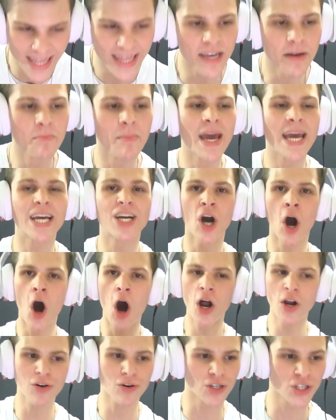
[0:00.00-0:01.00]
that make
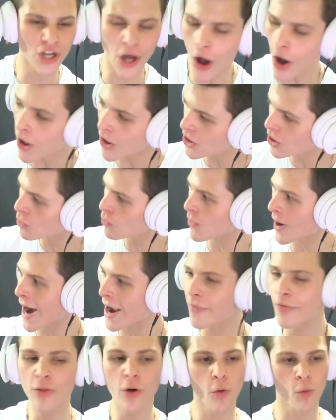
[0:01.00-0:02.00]
Connors all
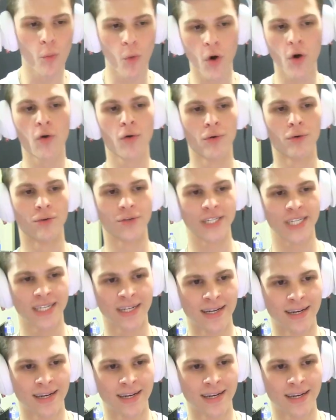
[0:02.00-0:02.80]
around the world